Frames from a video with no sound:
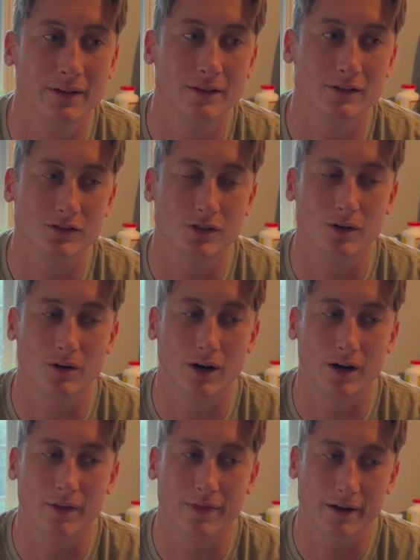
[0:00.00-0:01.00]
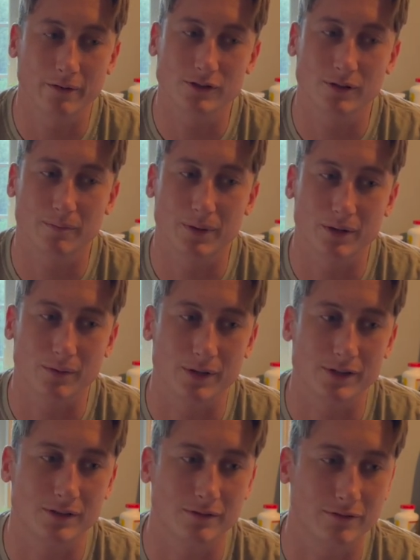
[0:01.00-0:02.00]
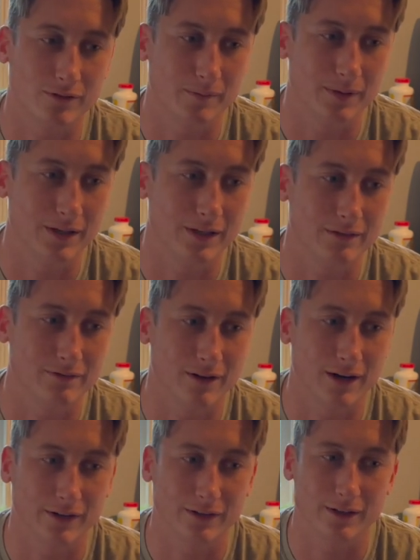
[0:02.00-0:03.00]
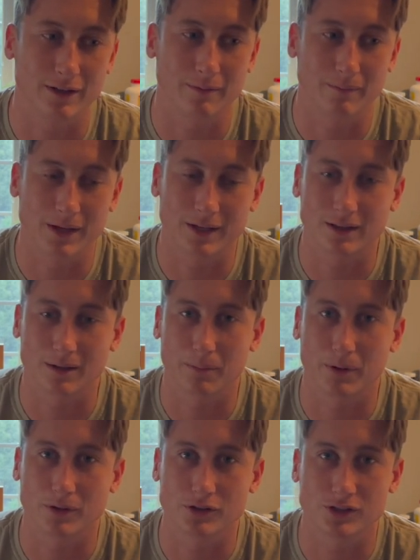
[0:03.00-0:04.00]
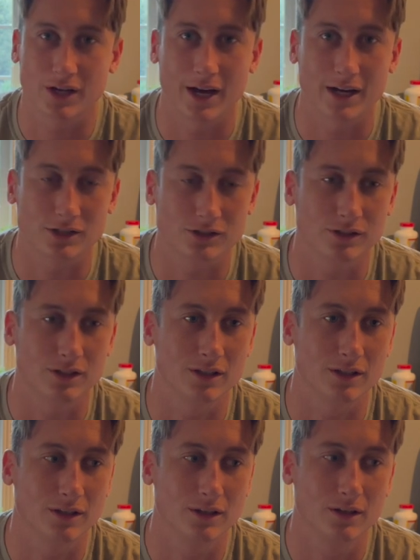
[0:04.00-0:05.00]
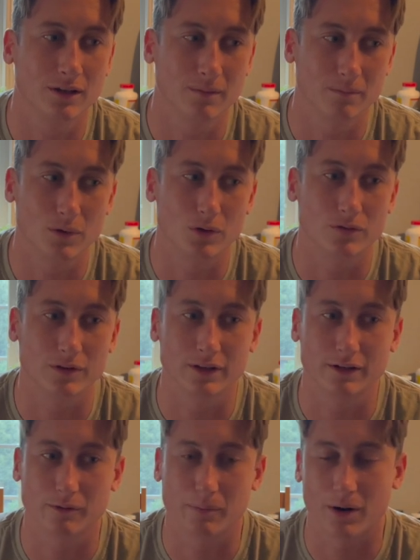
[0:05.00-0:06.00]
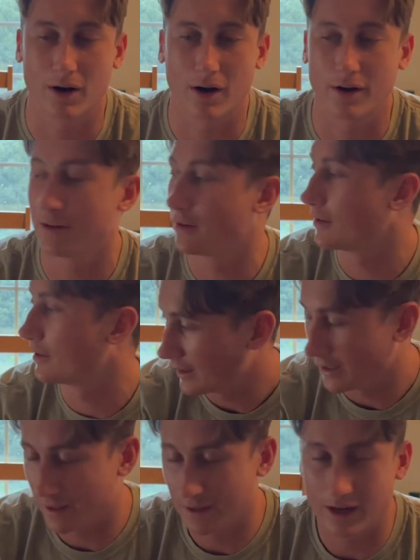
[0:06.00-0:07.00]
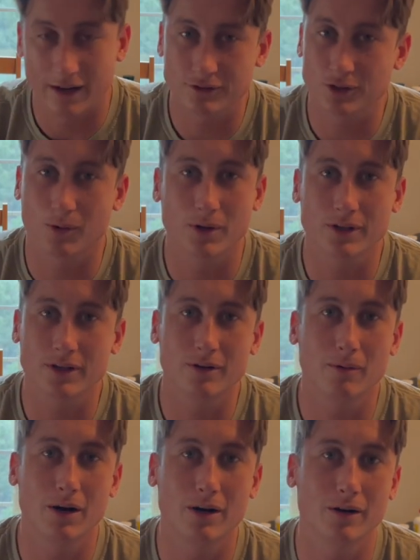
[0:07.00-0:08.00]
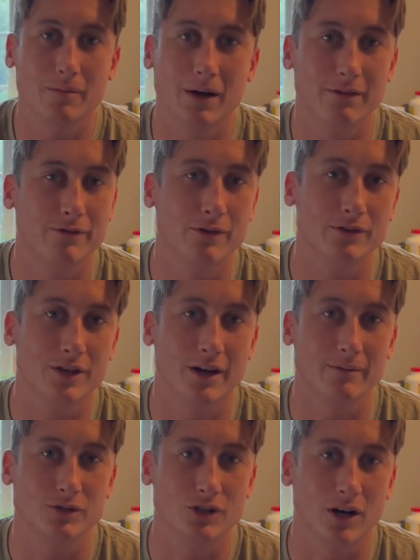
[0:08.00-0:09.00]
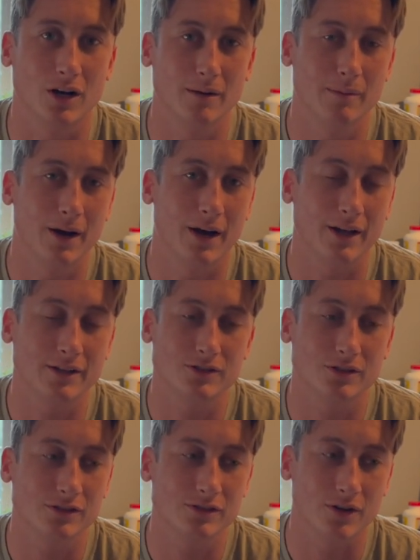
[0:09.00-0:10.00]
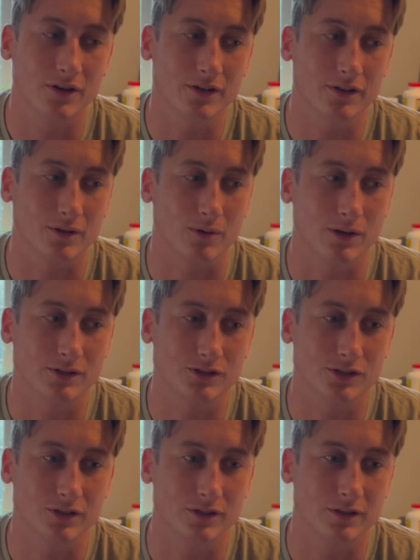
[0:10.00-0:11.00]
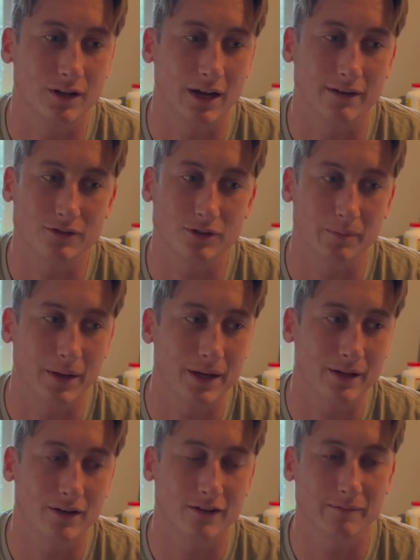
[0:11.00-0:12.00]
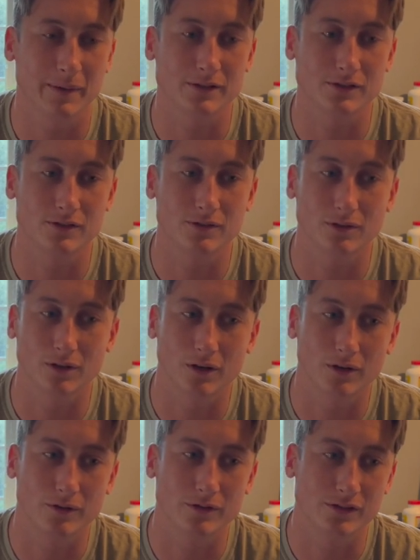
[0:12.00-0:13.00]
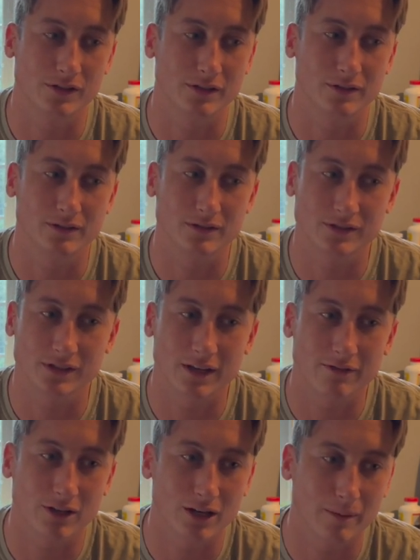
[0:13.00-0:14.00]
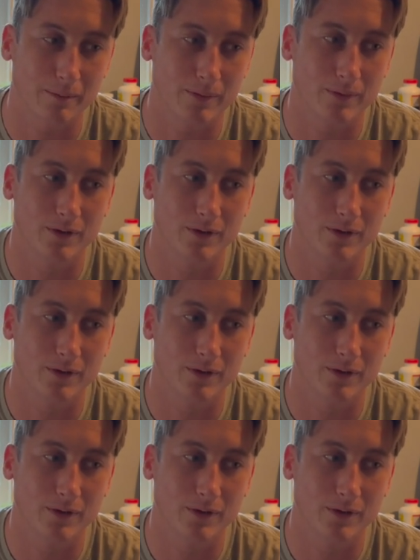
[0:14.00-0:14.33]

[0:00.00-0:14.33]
So that was a big reason for me finally making the push to actually move and live abroad. And after working a while in my full-time job, I just started to question, after paying off my student loans and saving up